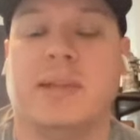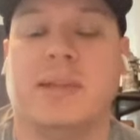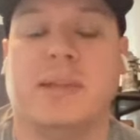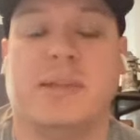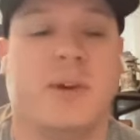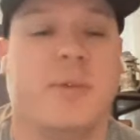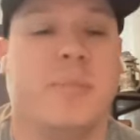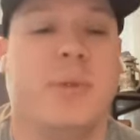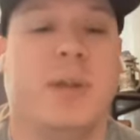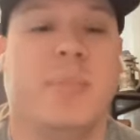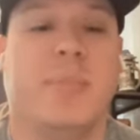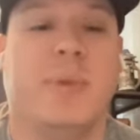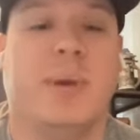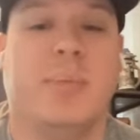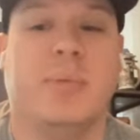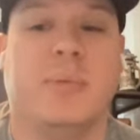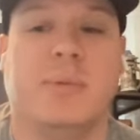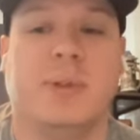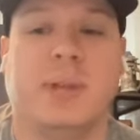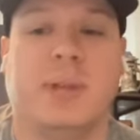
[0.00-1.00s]
so many
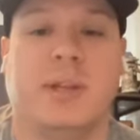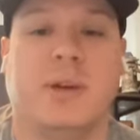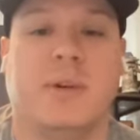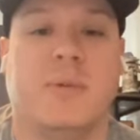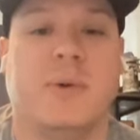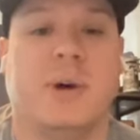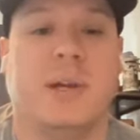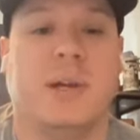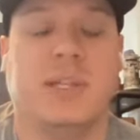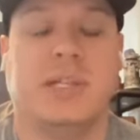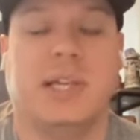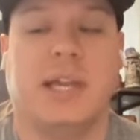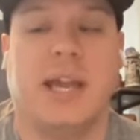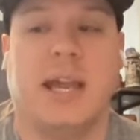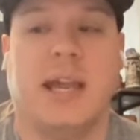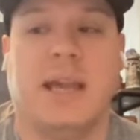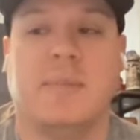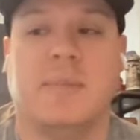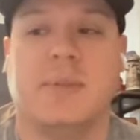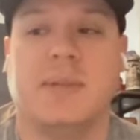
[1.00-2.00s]
people that don't watch
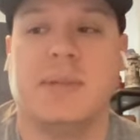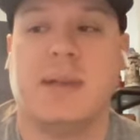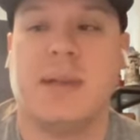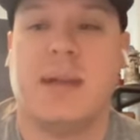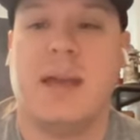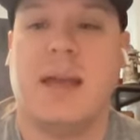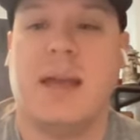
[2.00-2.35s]
games.